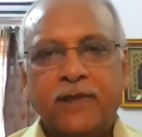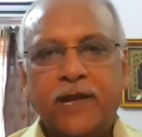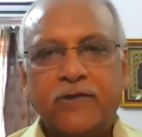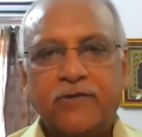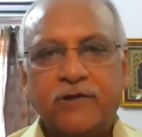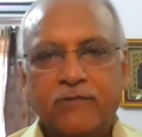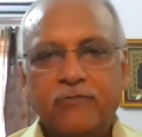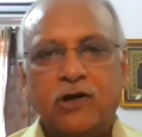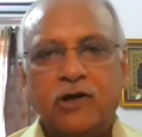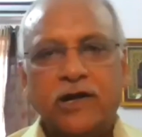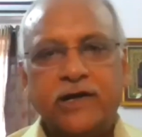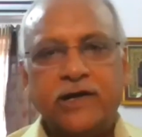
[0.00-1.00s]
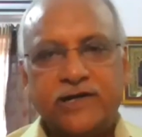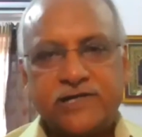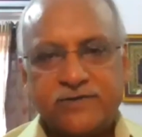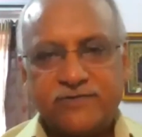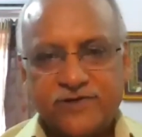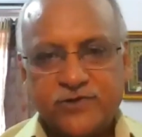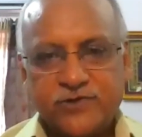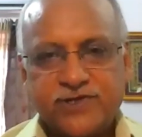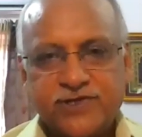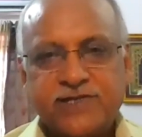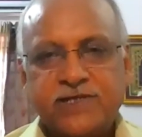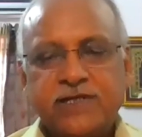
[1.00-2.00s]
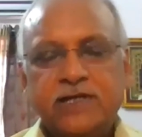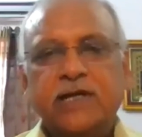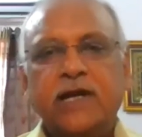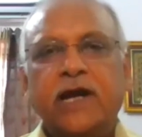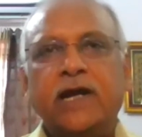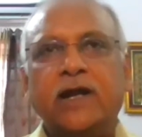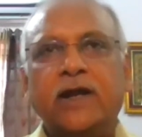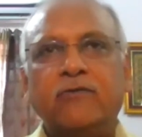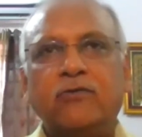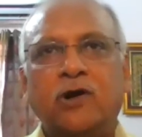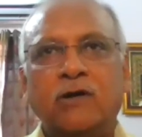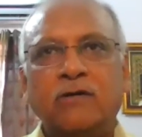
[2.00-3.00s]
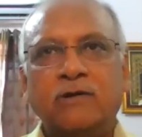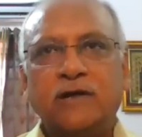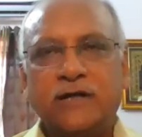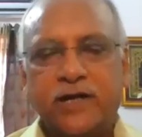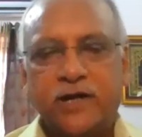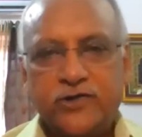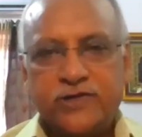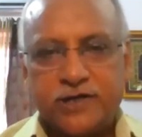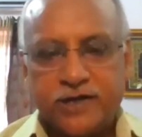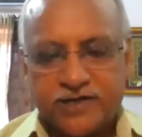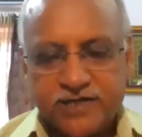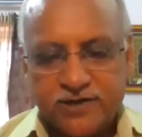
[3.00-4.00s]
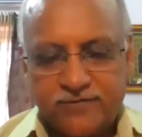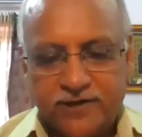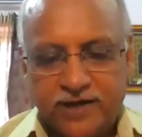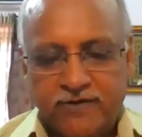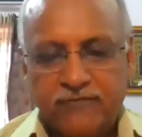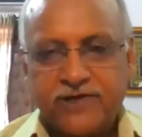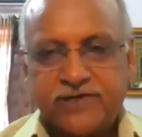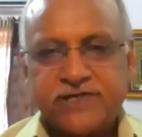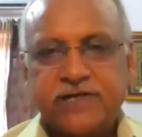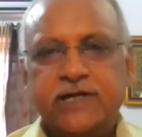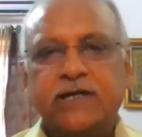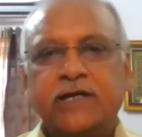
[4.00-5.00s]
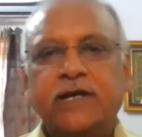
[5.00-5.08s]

It will involve integration of resources. It will involve reduction of the inventory.